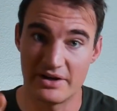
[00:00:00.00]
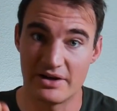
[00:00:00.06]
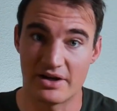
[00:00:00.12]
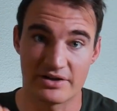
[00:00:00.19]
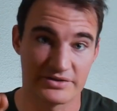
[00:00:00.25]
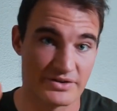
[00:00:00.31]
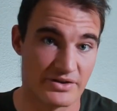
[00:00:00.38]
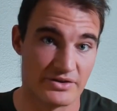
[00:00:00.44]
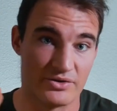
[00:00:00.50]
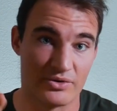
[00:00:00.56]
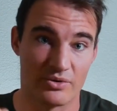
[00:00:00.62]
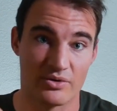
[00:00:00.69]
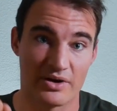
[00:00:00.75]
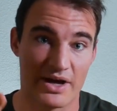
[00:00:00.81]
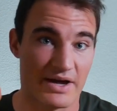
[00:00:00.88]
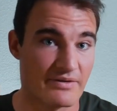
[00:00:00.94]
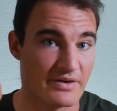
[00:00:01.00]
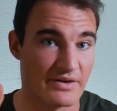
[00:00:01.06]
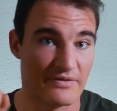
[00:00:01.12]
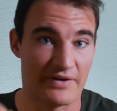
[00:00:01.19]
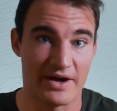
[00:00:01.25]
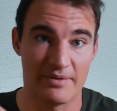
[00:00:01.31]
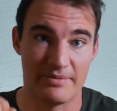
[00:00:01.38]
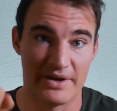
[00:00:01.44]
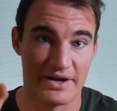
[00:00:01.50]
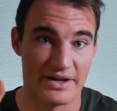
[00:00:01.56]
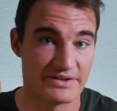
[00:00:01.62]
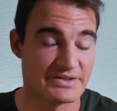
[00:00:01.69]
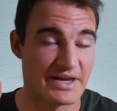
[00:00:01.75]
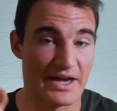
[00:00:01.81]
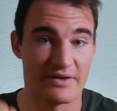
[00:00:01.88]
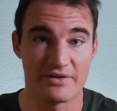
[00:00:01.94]
knocks on the door every 5
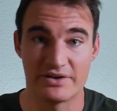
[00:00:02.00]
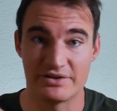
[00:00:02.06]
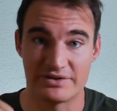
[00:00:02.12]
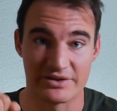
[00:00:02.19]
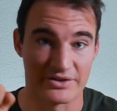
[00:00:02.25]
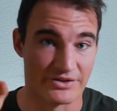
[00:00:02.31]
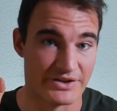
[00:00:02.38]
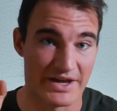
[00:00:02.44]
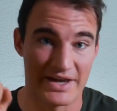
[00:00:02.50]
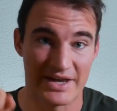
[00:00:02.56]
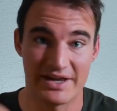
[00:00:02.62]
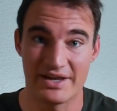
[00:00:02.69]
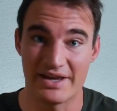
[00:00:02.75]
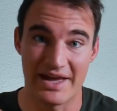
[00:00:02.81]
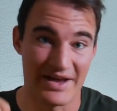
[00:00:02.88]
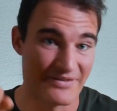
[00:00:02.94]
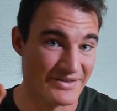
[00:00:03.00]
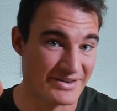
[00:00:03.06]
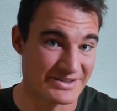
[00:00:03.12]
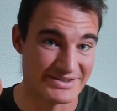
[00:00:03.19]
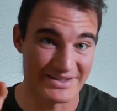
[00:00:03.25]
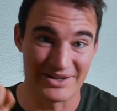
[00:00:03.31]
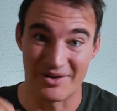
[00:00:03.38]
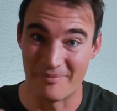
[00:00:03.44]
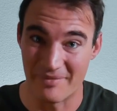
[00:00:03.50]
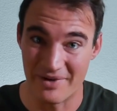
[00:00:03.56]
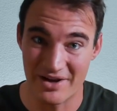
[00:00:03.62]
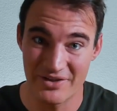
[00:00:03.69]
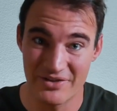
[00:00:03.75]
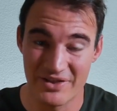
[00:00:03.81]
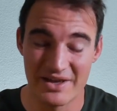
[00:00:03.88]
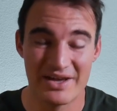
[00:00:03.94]
minutes, every single day, every single
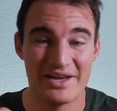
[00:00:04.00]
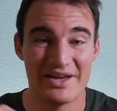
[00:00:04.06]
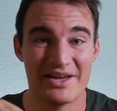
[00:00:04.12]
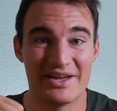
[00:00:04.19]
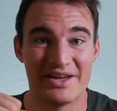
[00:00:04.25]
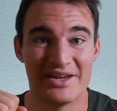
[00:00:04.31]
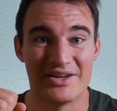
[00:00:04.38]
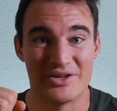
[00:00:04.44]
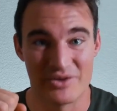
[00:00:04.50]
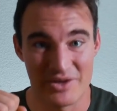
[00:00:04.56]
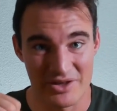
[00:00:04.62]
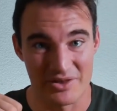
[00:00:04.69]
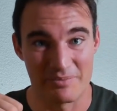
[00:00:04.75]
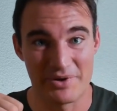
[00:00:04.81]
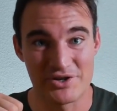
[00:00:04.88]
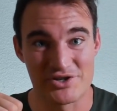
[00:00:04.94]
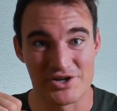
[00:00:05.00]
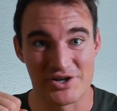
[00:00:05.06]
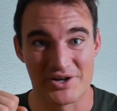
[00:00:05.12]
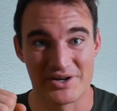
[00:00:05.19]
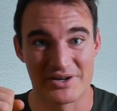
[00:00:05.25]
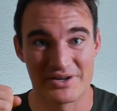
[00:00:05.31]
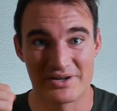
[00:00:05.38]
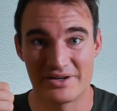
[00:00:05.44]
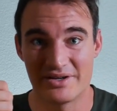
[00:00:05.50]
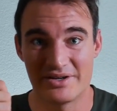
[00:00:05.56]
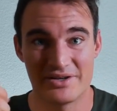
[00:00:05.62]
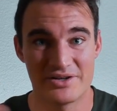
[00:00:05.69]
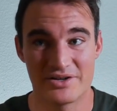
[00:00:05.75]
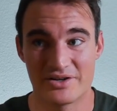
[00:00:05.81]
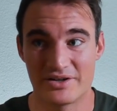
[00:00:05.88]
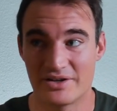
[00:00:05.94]
month, you get the picture.
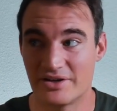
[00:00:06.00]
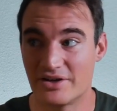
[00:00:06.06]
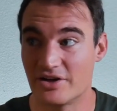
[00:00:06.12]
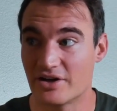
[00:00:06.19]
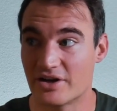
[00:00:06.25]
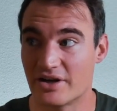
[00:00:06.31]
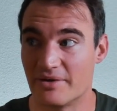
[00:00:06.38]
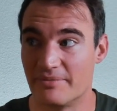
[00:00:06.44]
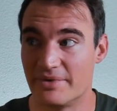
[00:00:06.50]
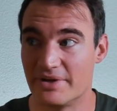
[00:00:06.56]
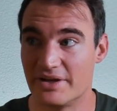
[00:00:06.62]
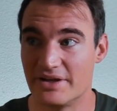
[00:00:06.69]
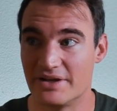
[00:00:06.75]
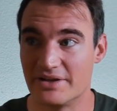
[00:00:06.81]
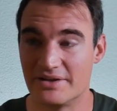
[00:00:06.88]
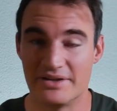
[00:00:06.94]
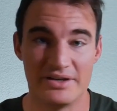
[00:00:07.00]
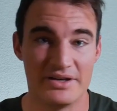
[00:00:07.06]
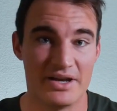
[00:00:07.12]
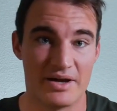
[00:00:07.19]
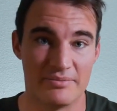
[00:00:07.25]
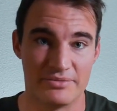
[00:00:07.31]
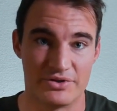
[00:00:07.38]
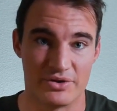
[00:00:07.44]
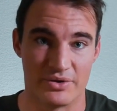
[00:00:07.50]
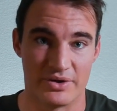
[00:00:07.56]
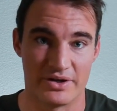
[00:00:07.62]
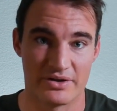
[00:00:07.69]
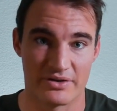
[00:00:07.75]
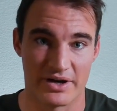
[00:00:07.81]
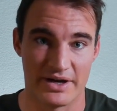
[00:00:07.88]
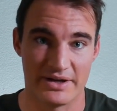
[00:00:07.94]
You're going to be numb to it,
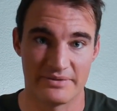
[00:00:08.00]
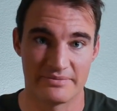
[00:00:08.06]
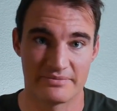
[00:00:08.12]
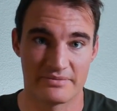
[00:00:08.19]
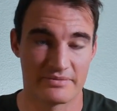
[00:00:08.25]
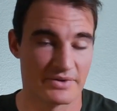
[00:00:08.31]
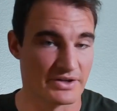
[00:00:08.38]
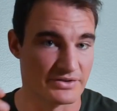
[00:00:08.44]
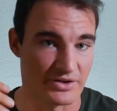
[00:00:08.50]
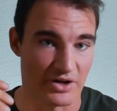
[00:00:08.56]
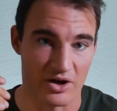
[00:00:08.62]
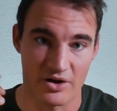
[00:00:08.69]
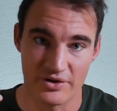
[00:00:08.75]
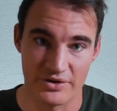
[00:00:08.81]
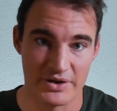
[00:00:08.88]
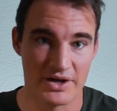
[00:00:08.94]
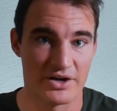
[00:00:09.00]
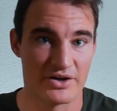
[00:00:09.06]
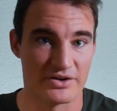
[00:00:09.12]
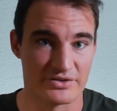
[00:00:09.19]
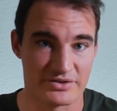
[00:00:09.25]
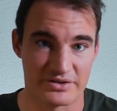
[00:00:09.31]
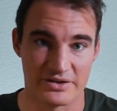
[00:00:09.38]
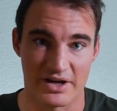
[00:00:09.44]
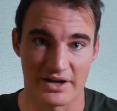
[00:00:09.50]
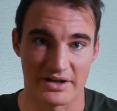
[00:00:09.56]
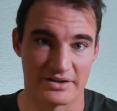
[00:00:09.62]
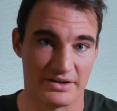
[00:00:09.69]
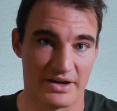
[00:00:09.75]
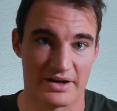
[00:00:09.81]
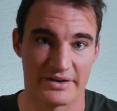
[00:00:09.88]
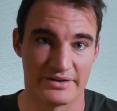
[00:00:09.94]
right? Because all you hear is knock,
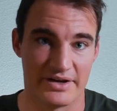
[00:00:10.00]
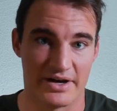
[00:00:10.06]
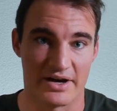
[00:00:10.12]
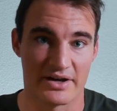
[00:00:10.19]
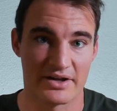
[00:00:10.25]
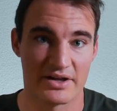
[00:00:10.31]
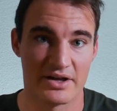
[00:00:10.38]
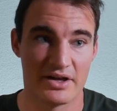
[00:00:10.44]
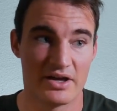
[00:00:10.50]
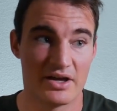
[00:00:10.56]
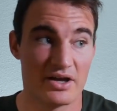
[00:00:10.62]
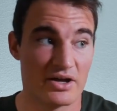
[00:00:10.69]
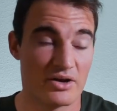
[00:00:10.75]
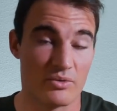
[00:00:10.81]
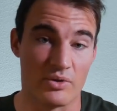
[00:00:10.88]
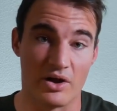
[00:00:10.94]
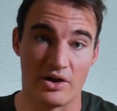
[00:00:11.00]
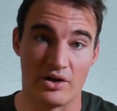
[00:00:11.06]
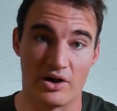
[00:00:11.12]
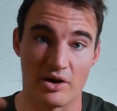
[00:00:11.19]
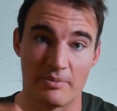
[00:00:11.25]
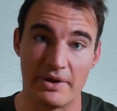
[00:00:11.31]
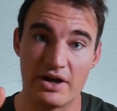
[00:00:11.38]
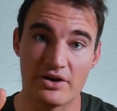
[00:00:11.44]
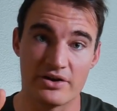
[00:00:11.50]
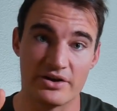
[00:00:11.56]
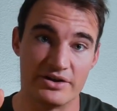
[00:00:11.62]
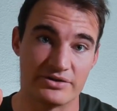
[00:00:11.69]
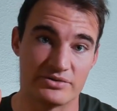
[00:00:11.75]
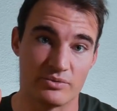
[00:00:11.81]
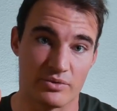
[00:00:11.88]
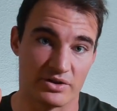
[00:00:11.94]
knock, knock. Well, our
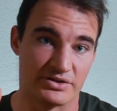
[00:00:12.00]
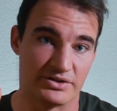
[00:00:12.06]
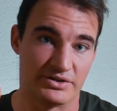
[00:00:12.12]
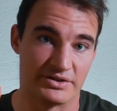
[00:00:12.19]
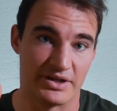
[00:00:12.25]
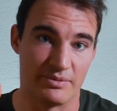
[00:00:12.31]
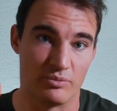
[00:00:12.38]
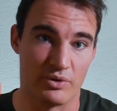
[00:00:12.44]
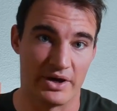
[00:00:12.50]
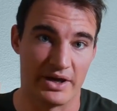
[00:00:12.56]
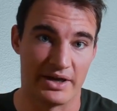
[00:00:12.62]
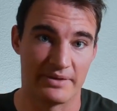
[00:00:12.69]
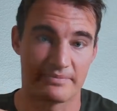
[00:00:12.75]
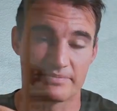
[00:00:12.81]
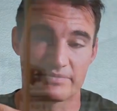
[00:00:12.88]
pancreas works the same way.